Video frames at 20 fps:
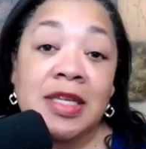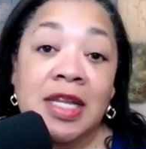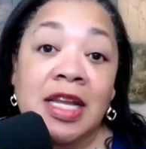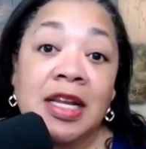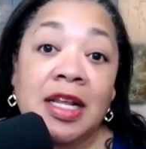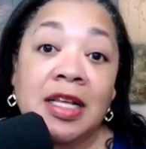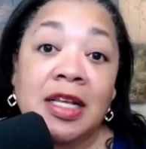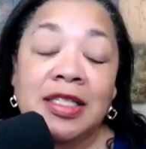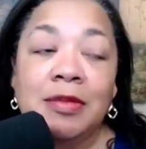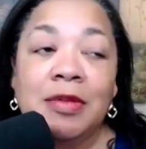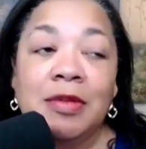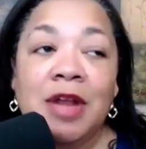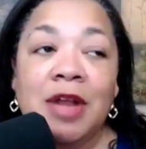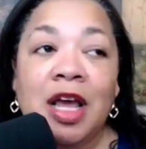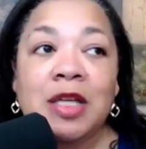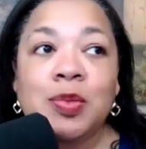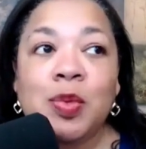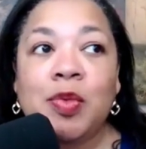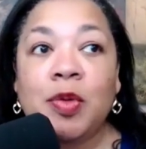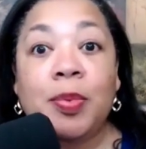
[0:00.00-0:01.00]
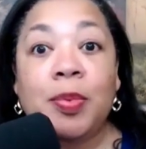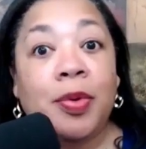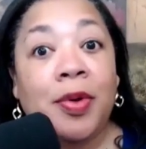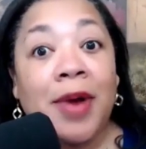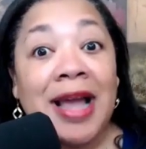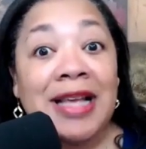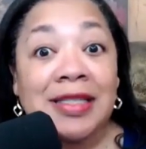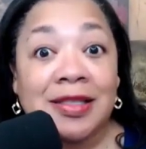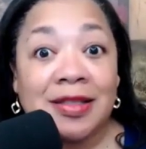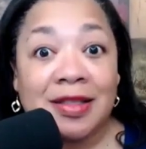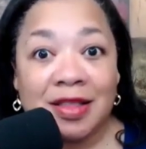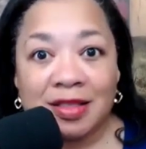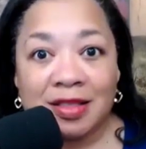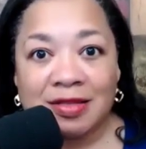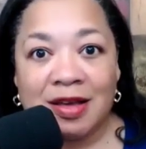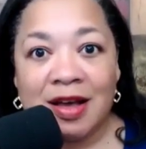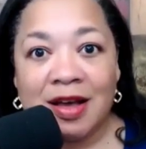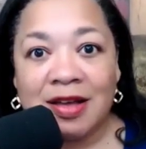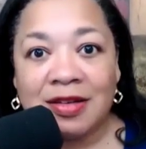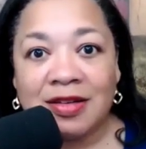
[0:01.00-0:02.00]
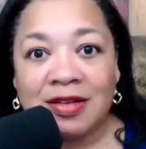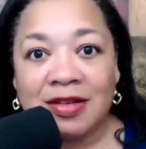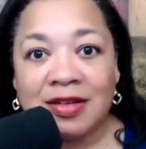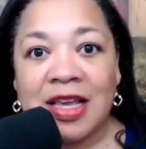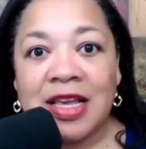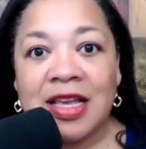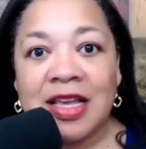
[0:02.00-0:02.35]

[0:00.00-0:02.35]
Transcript: is needed. Sometimes we repress the thought.